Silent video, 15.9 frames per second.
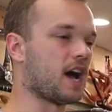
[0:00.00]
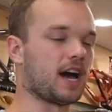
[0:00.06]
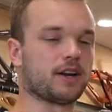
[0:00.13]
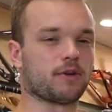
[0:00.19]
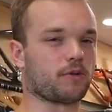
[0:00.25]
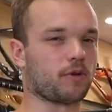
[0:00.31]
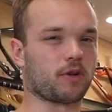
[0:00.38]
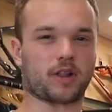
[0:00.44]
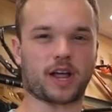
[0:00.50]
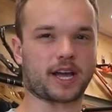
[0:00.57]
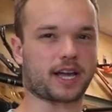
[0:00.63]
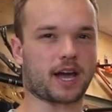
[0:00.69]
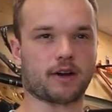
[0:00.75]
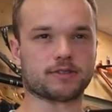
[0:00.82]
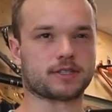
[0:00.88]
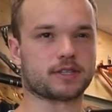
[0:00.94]
I don't really like
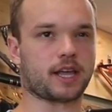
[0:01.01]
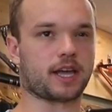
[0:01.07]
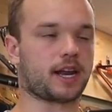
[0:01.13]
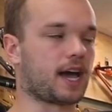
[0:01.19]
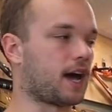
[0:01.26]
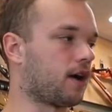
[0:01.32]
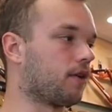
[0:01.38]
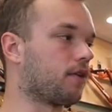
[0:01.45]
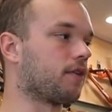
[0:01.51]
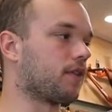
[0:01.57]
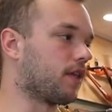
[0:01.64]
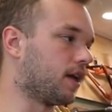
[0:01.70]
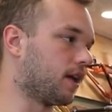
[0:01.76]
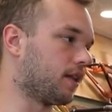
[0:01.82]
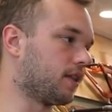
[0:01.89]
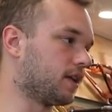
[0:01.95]
how it's laid out.
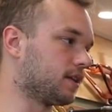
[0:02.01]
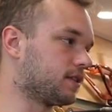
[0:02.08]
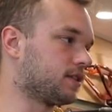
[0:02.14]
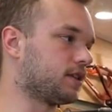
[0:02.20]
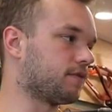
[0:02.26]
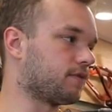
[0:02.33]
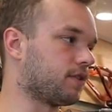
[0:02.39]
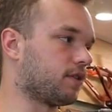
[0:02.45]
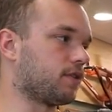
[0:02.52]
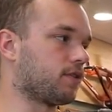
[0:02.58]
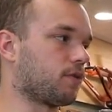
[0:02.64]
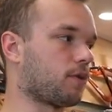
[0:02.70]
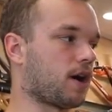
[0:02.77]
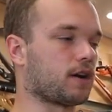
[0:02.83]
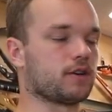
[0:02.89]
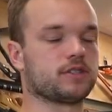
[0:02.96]
This shifter, the
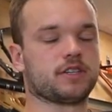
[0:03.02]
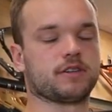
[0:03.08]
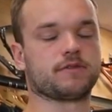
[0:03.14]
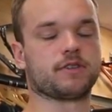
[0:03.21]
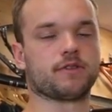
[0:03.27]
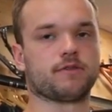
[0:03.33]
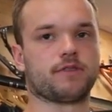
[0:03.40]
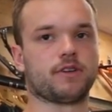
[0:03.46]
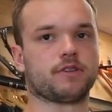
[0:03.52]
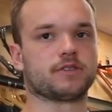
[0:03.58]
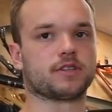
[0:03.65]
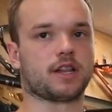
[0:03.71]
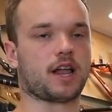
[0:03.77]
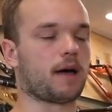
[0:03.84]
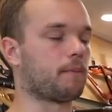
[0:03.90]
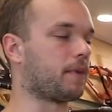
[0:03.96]
rocker shifter, feels
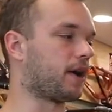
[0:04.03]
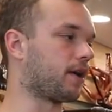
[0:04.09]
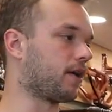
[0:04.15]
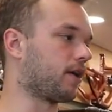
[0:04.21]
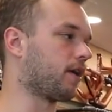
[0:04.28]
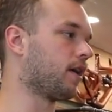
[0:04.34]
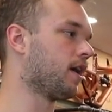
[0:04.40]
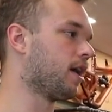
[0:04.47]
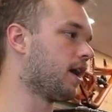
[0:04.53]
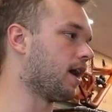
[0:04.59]
a lot better.